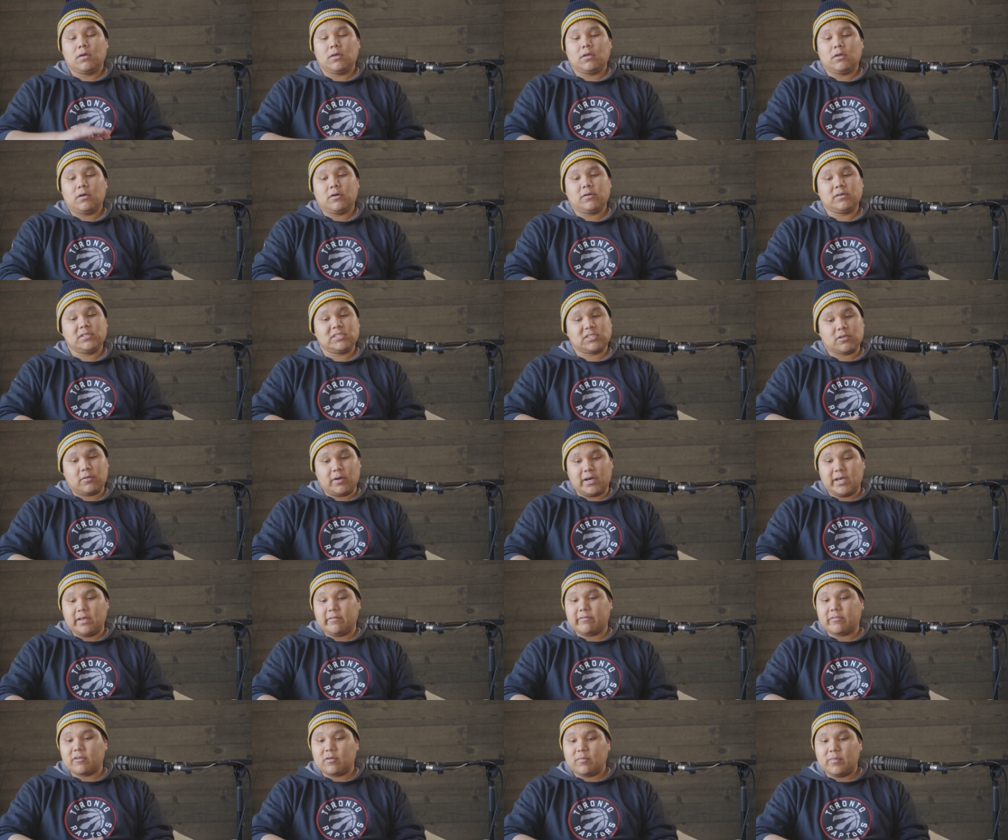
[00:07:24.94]
You know, it was
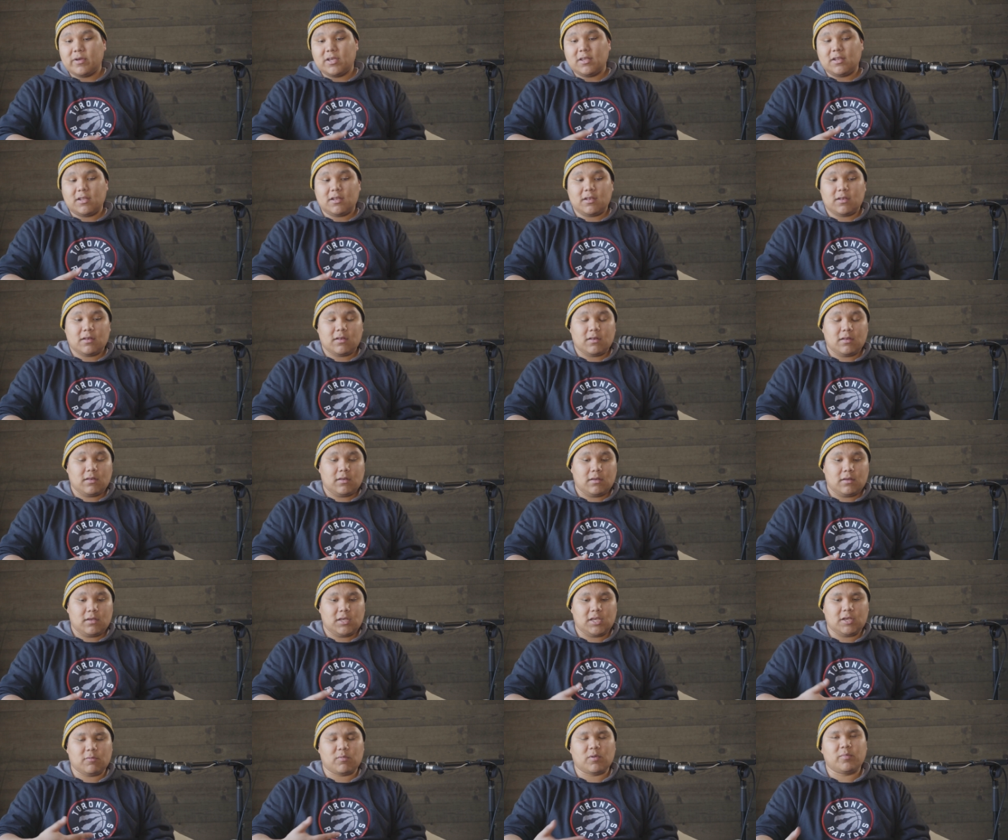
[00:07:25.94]
quiet for a bit, and
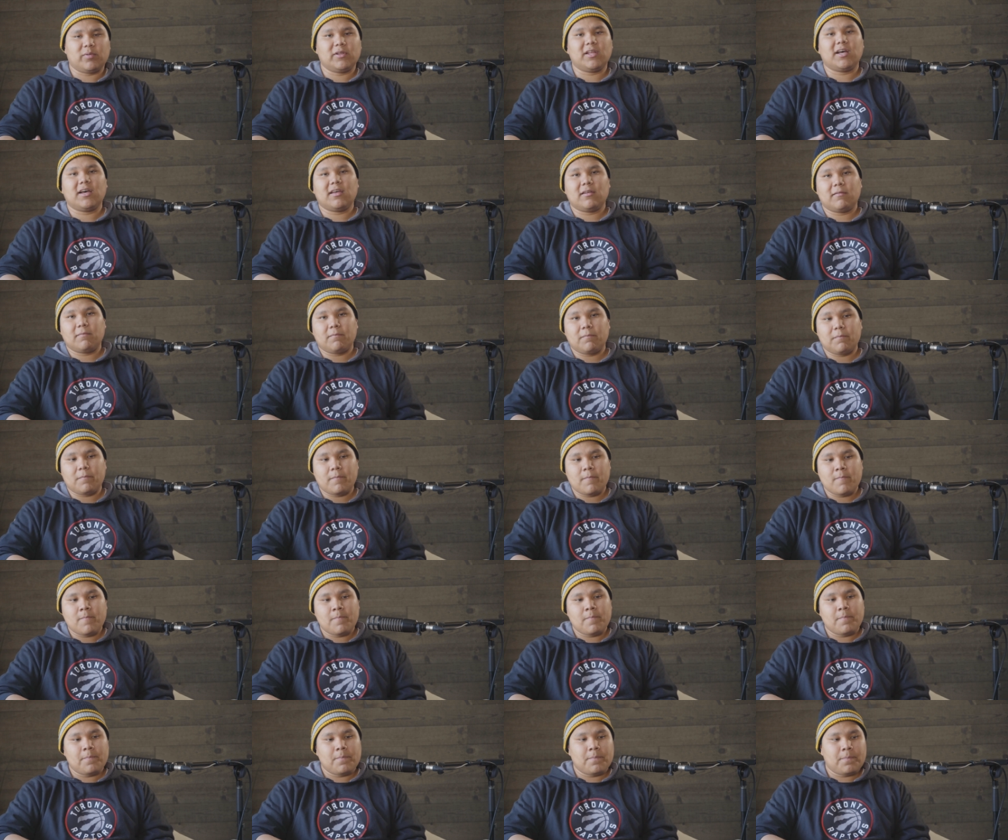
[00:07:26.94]
he replied.
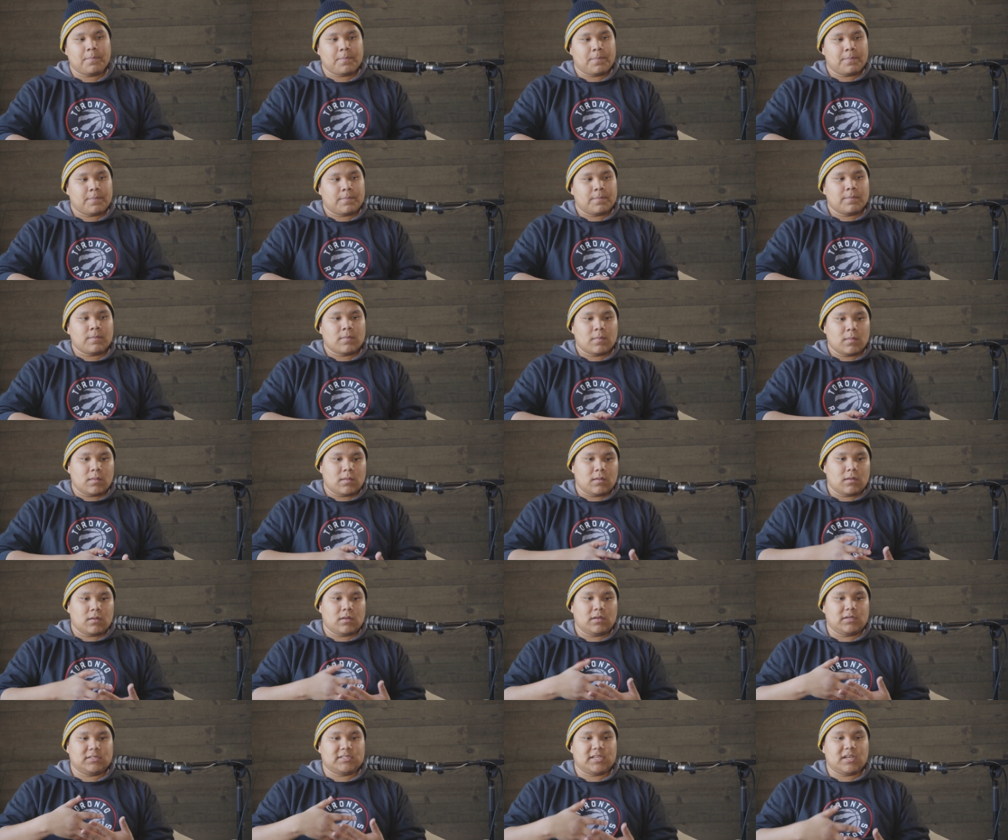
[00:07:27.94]

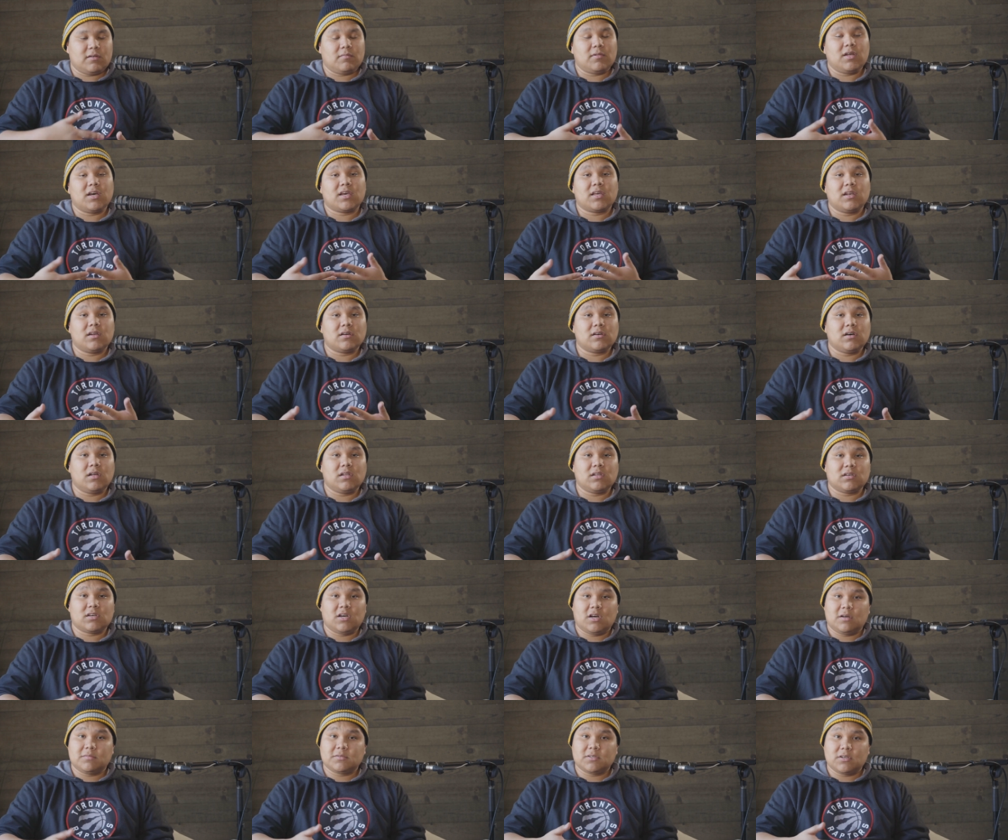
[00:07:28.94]
He said, "I'm not going to call the
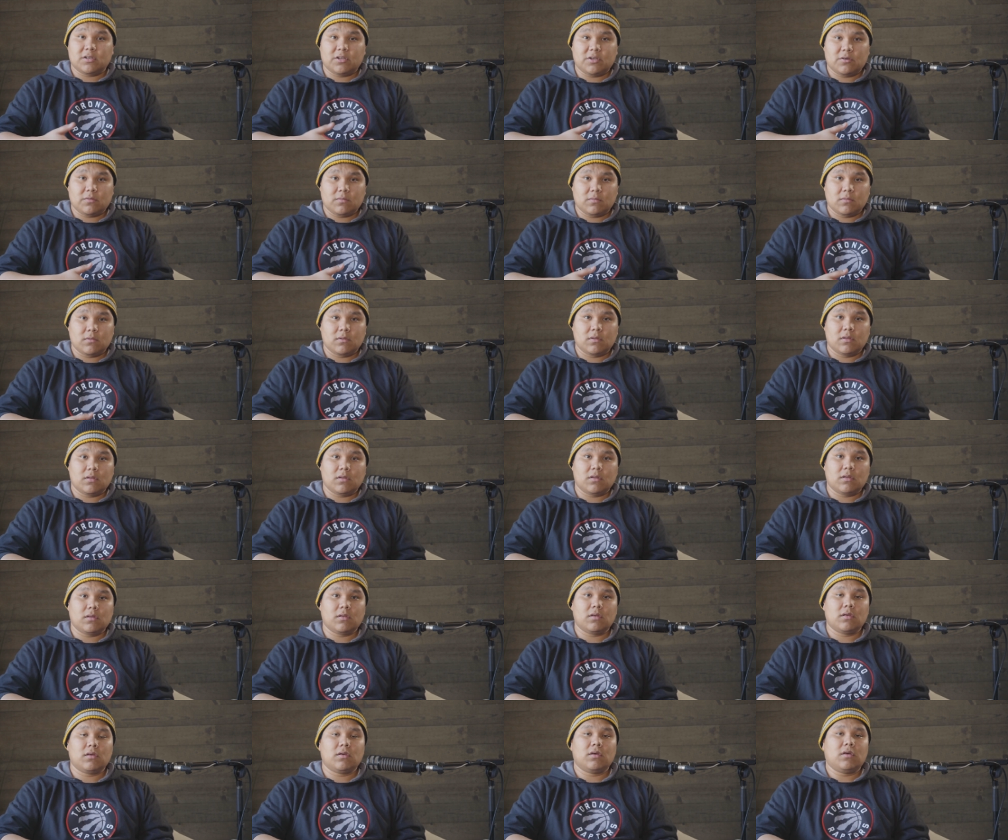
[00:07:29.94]
cops on you.
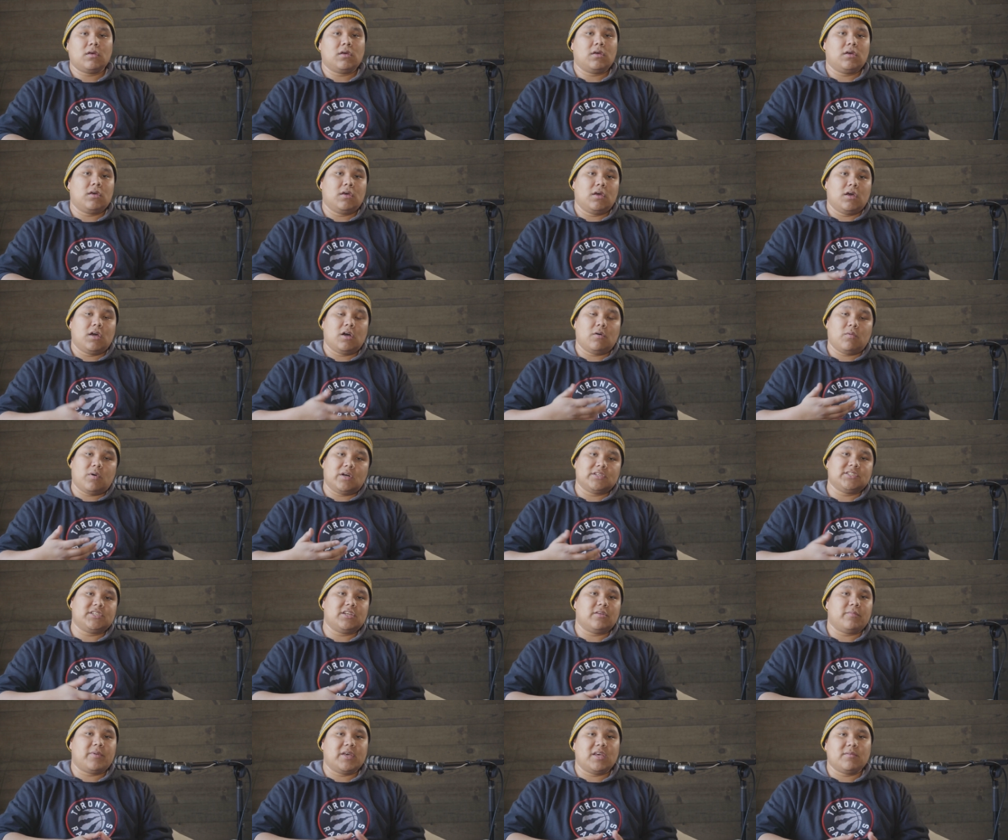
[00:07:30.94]
I
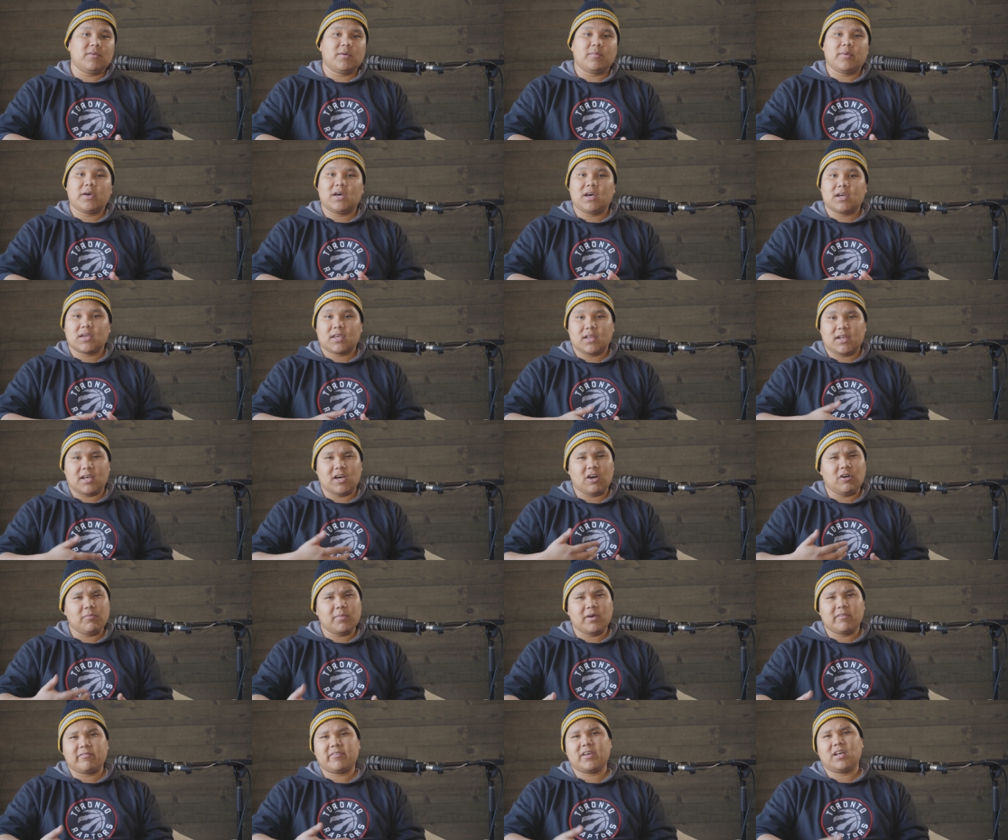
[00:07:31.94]
want you to pay me back and
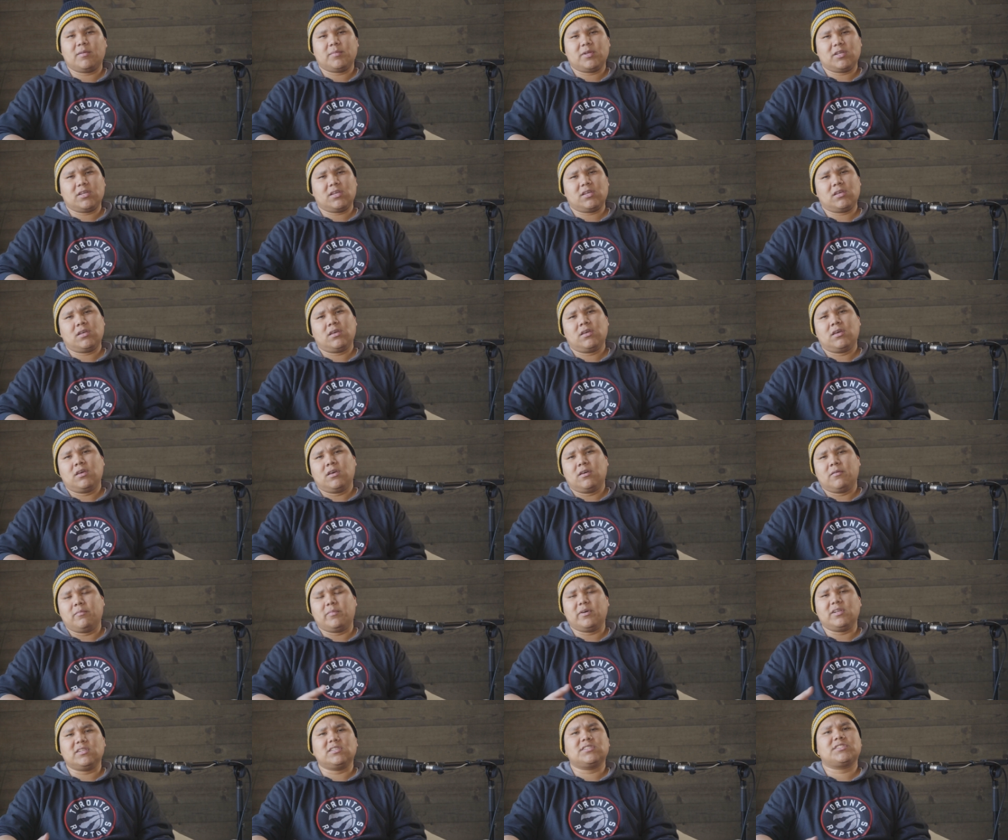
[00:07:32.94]
help my family
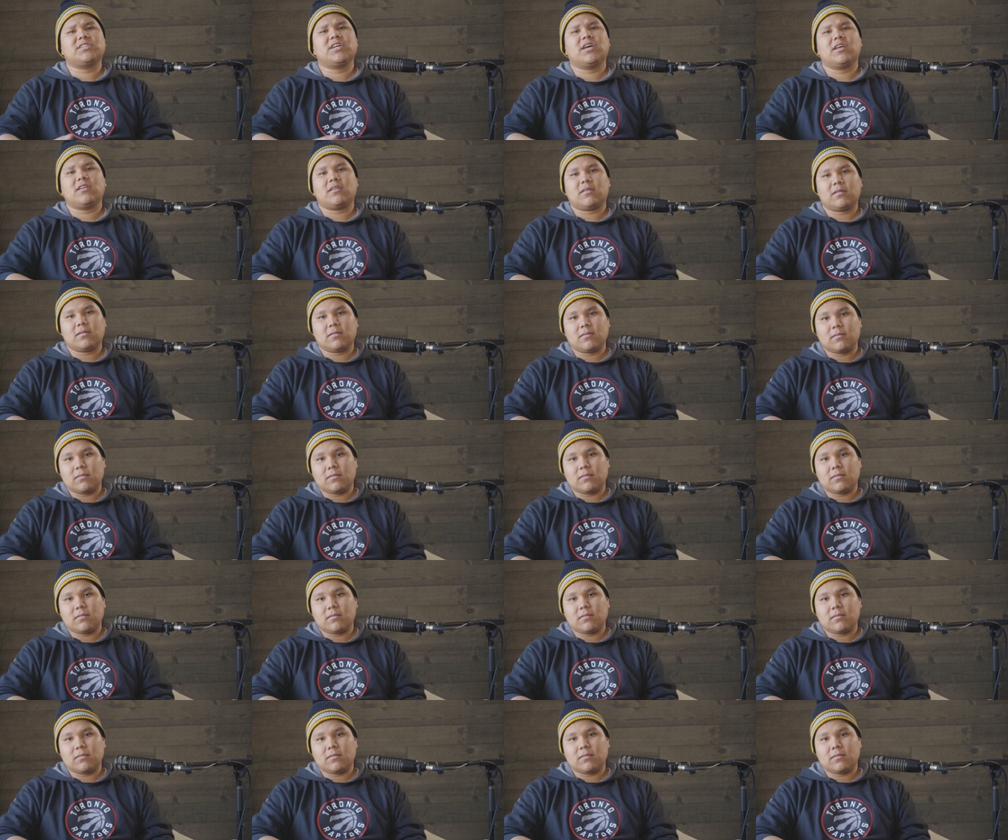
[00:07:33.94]
build a shed."